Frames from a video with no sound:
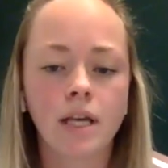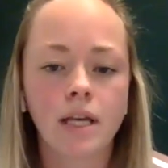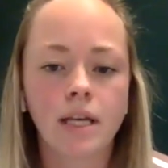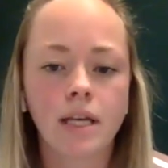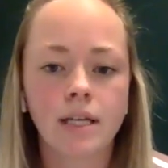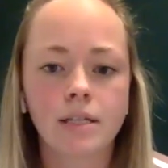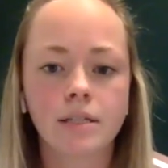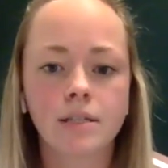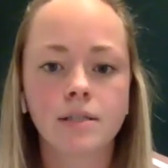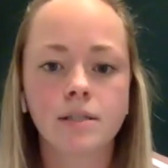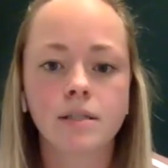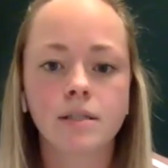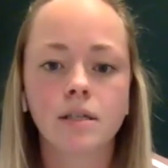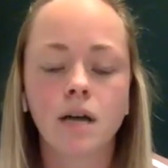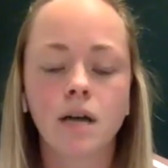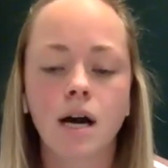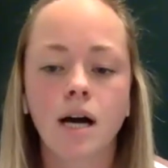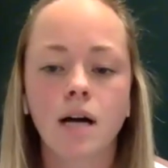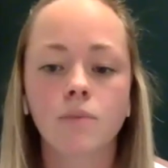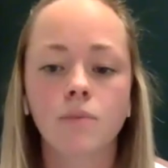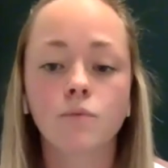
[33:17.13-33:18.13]
is,
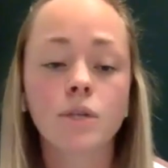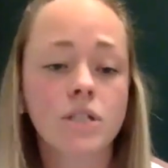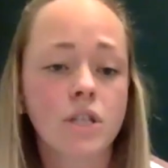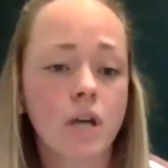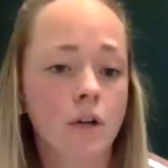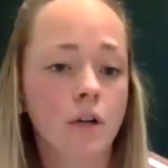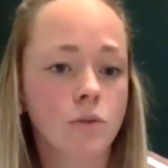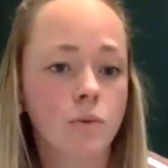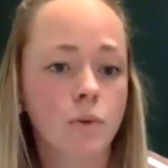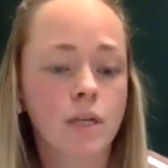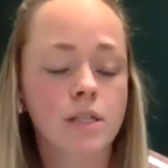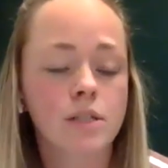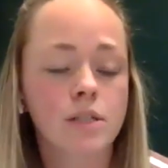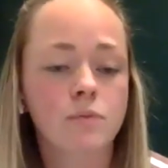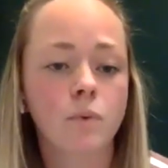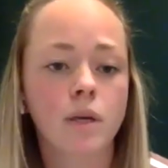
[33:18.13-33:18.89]
reach out to us.